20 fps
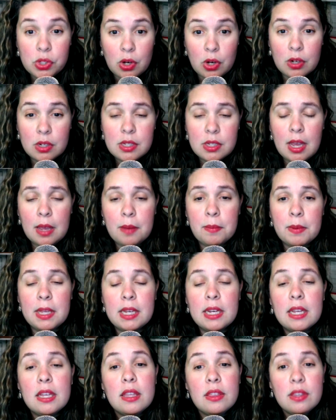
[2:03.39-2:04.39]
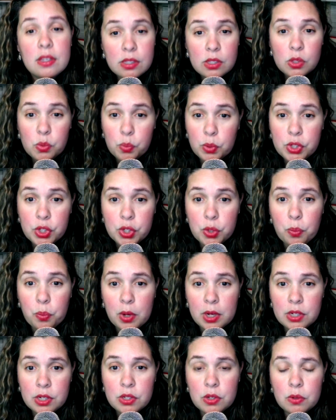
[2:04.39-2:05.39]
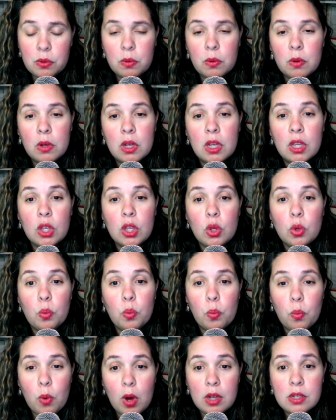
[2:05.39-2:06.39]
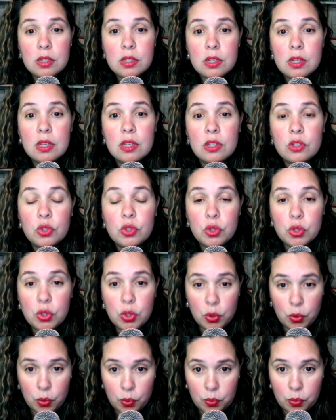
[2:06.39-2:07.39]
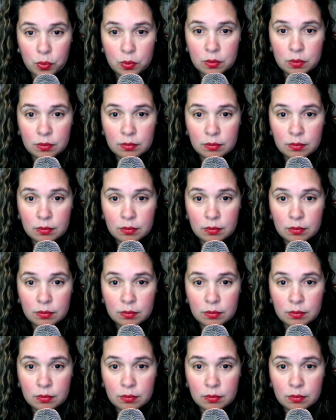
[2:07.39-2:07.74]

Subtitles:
to start, this is what you want to do. You want to